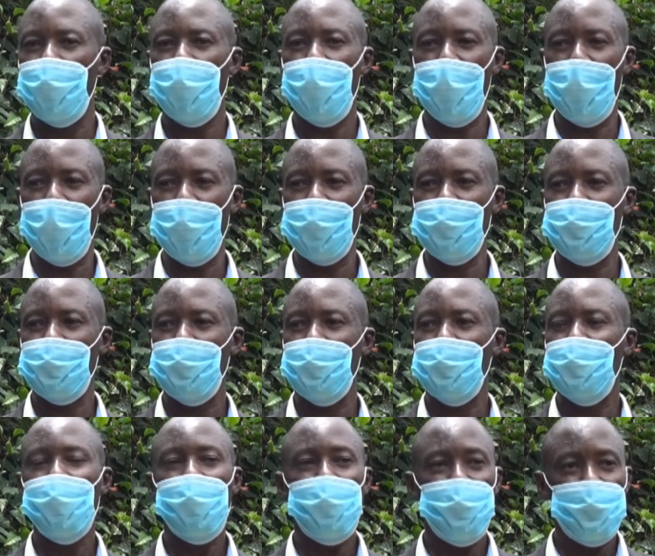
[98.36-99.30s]
and
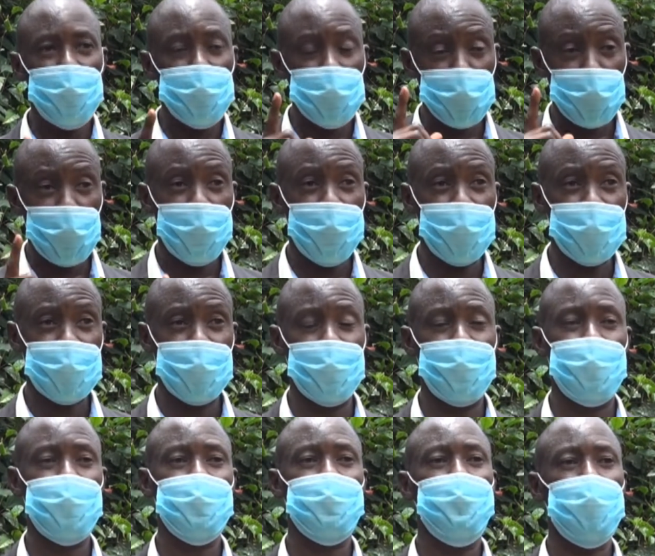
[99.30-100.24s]
physical
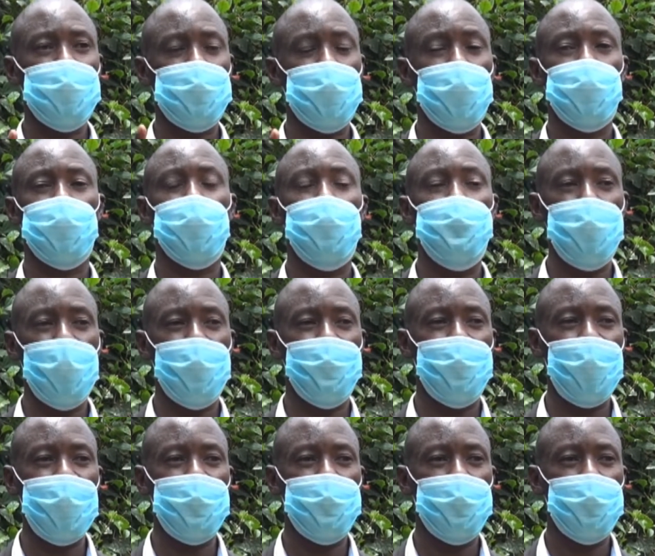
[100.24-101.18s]
facilities must also be
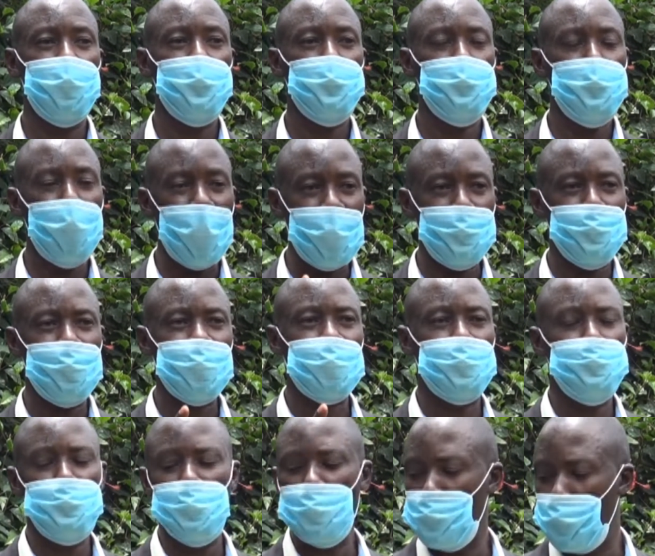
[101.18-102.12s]
available. Money
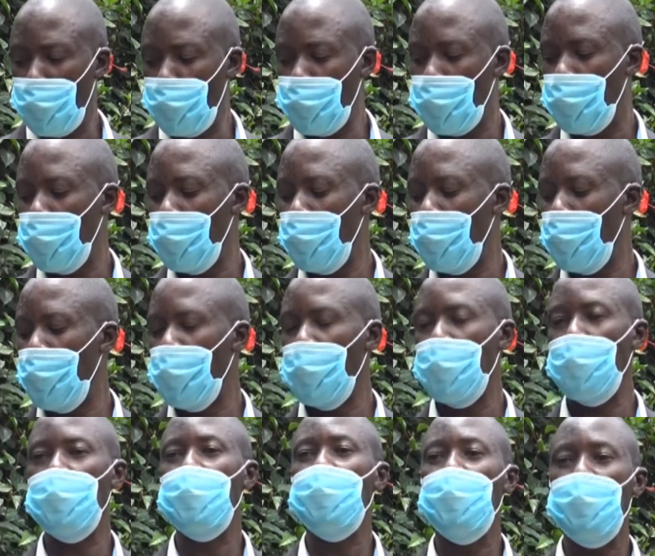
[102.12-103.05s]
must be put
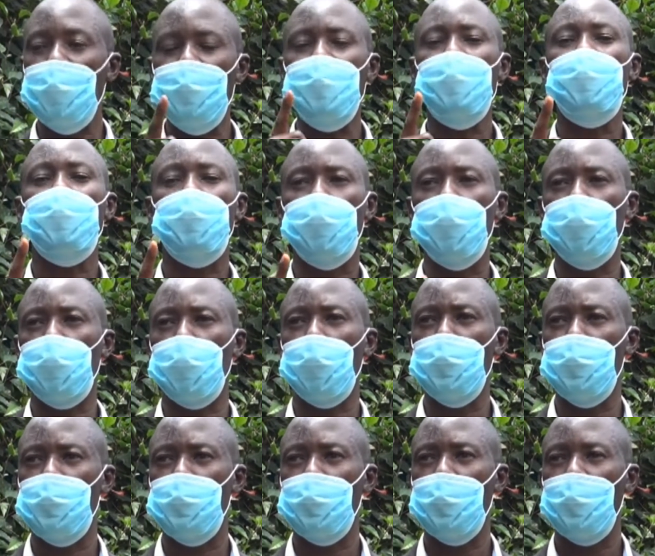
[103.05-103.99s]
in these
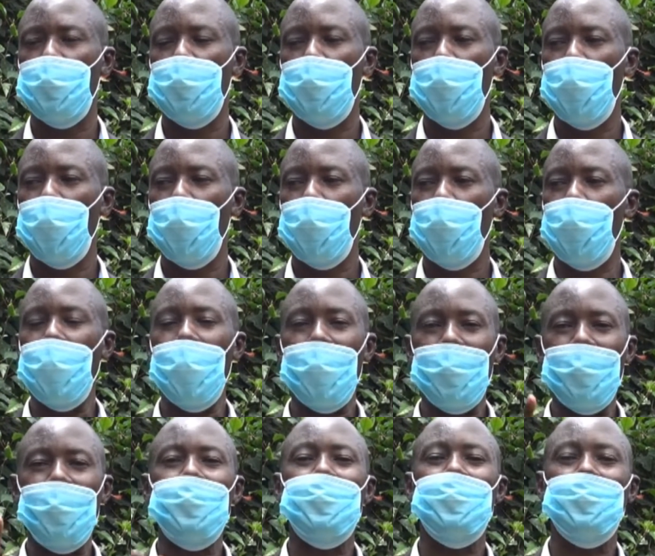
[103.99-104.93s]
institutions
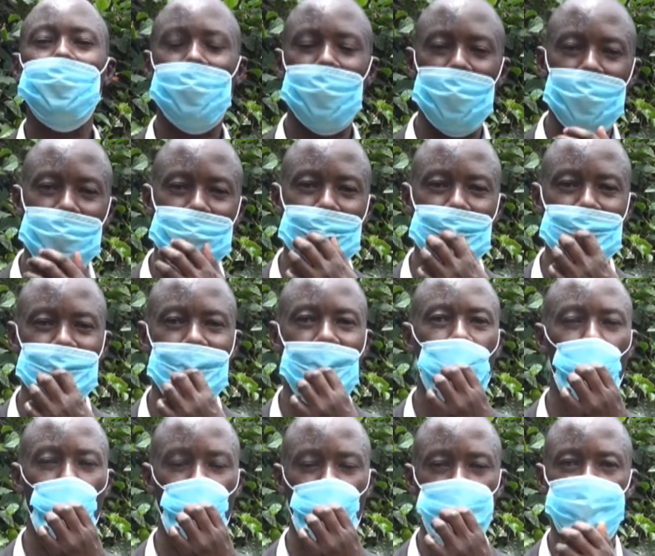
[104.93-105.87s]
where candidate classes
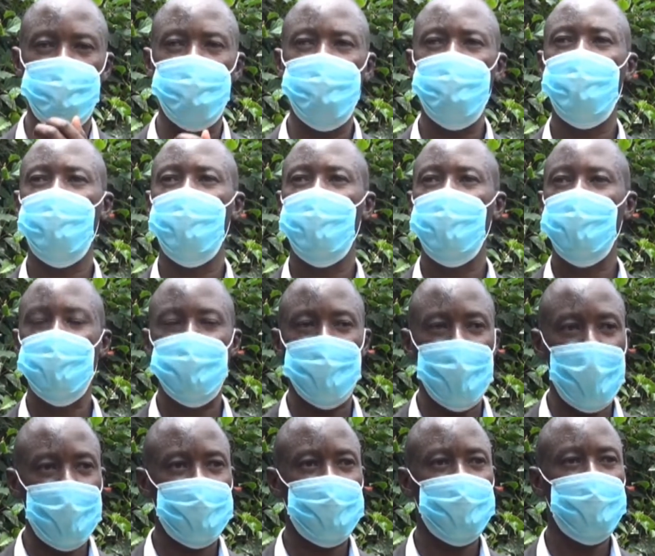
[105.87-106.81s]
are going to
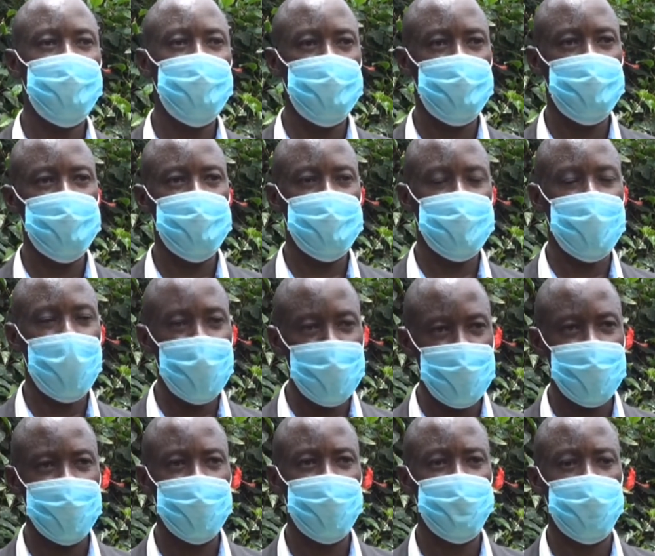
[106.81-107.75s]
start
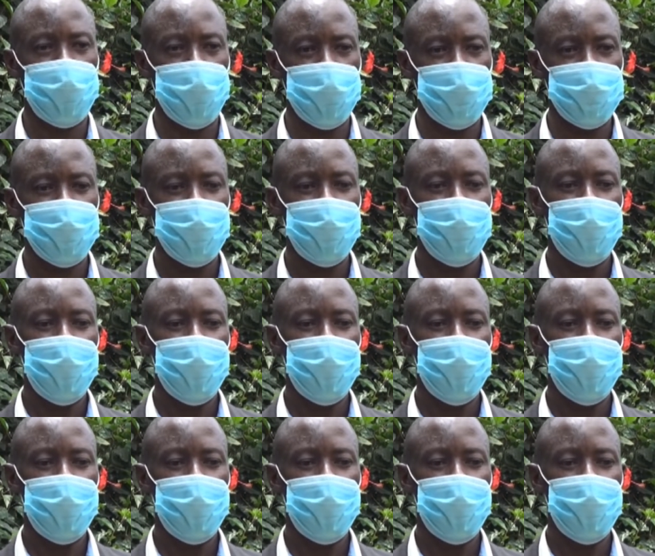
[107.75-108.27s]
studying, because